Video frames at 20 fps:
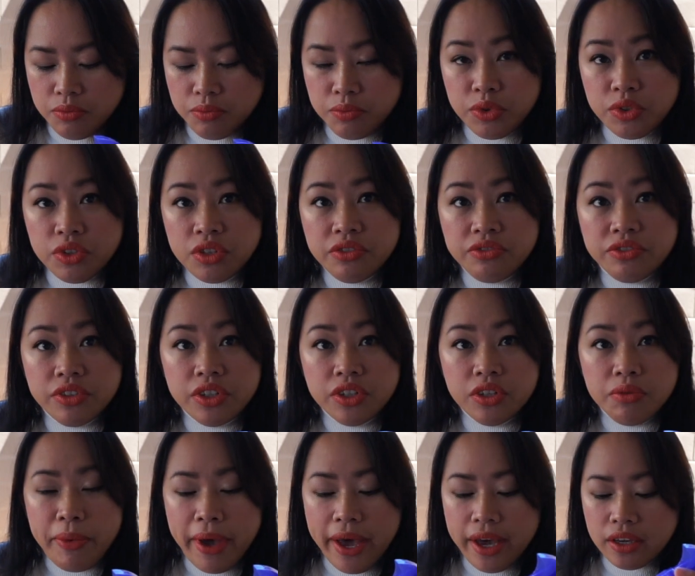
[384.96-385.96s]
put the
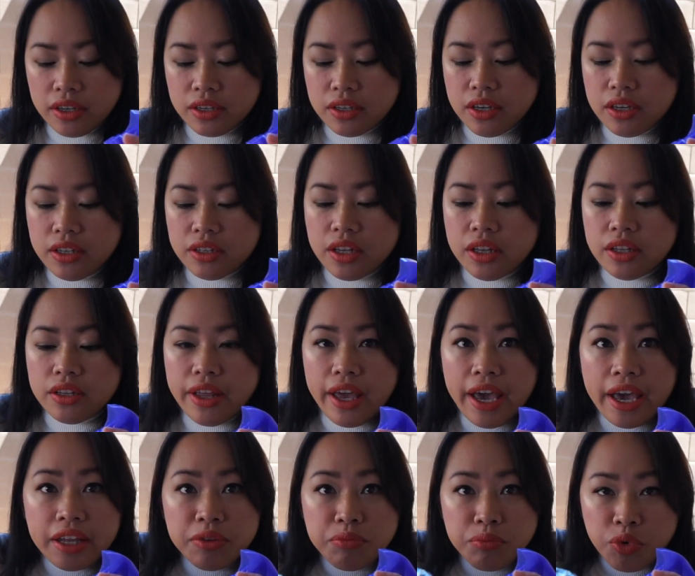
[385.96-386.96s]
funnel back and then
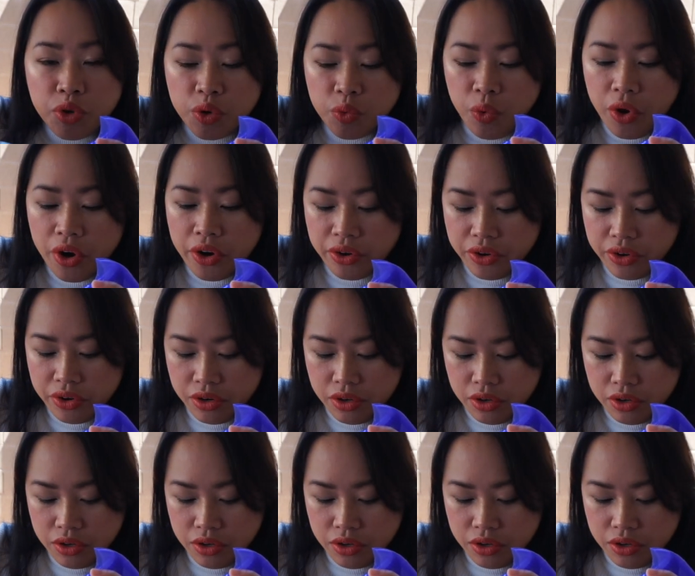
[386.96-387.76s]
add more water.